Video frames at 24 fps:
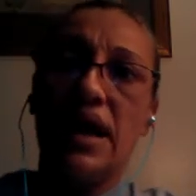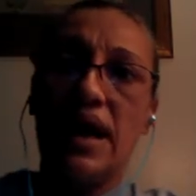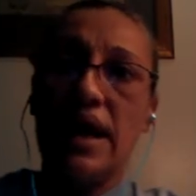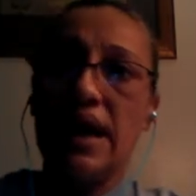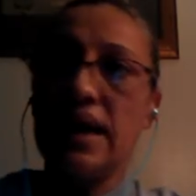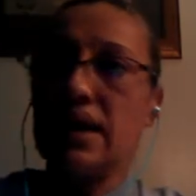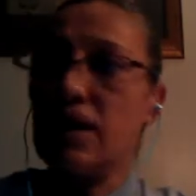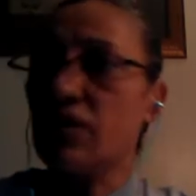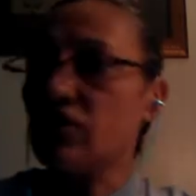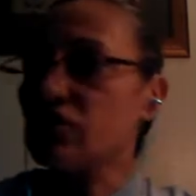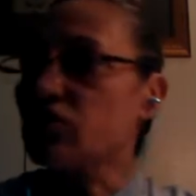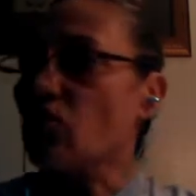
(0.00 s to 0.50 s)

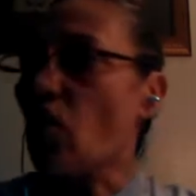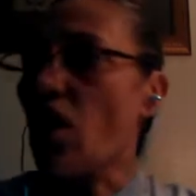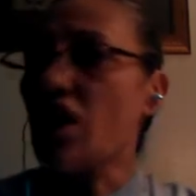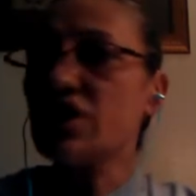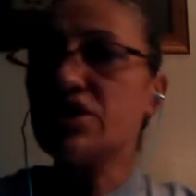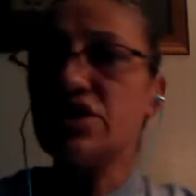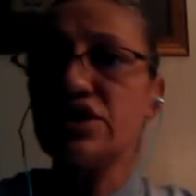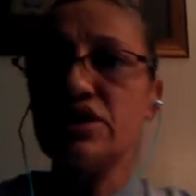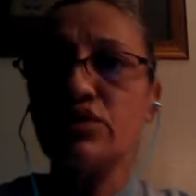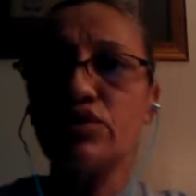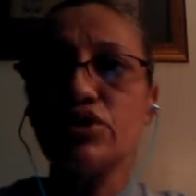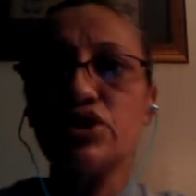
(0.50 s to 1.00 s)
and I was
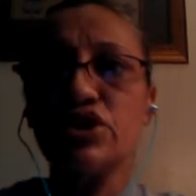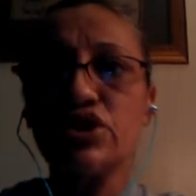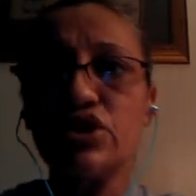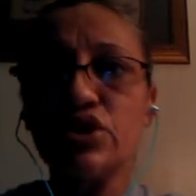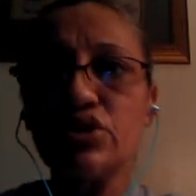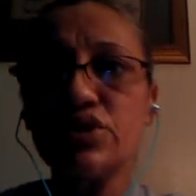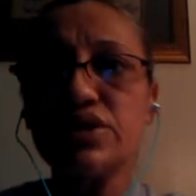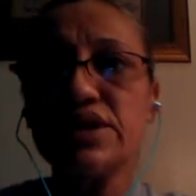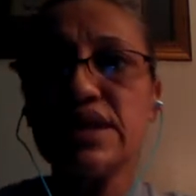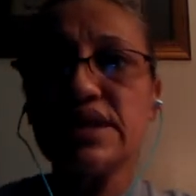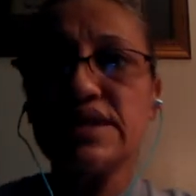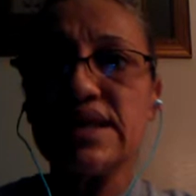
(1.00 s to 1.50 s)
watching. There was
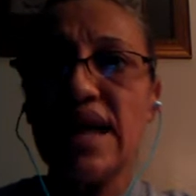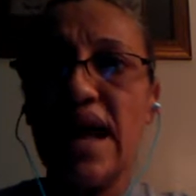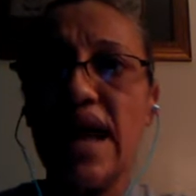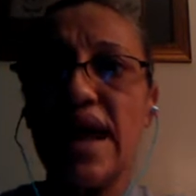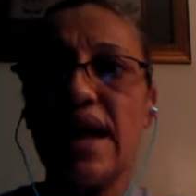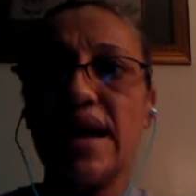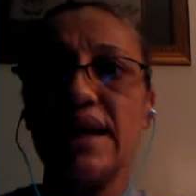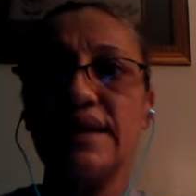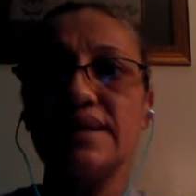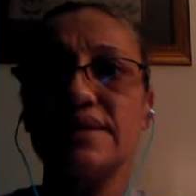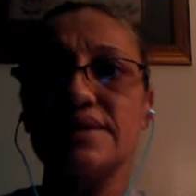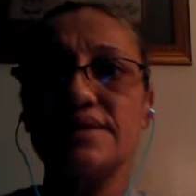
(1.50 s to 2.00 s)
two sets of
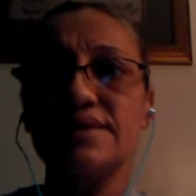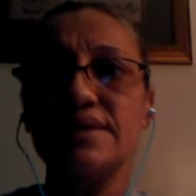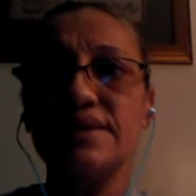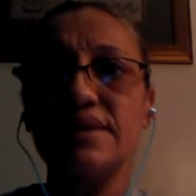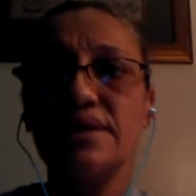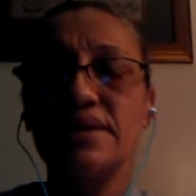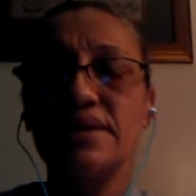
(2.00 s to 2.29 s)
hands.